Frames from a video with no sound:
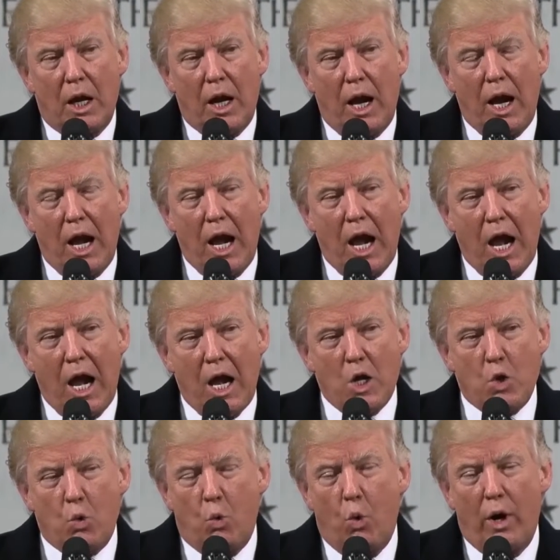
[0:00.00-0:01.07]

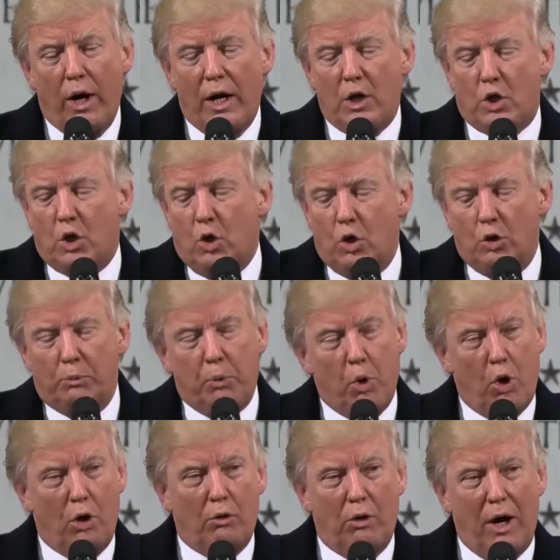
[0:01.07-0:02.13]
And when I told
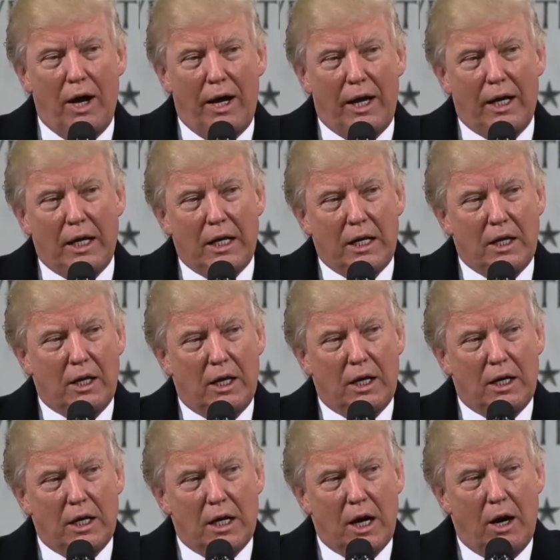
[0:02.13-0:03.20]
Paul Ryan that
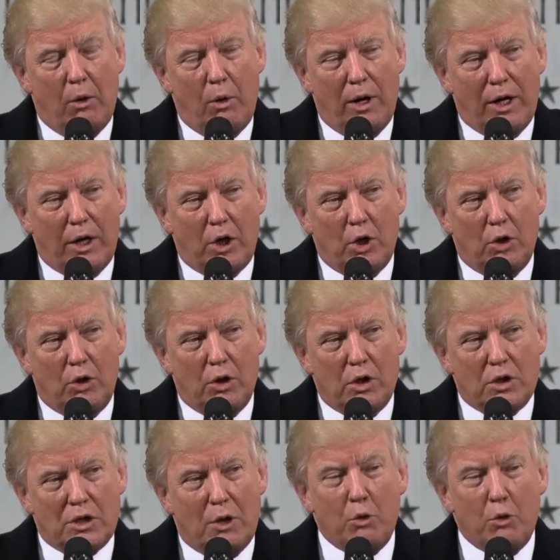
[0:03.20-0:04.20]
I want to do this,